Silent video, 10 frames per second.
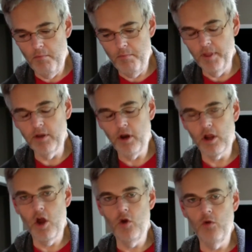build our
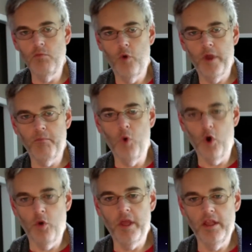code more
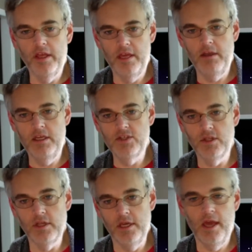quickly and
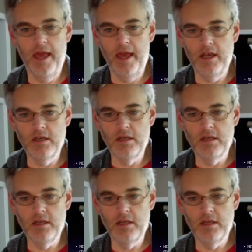easily and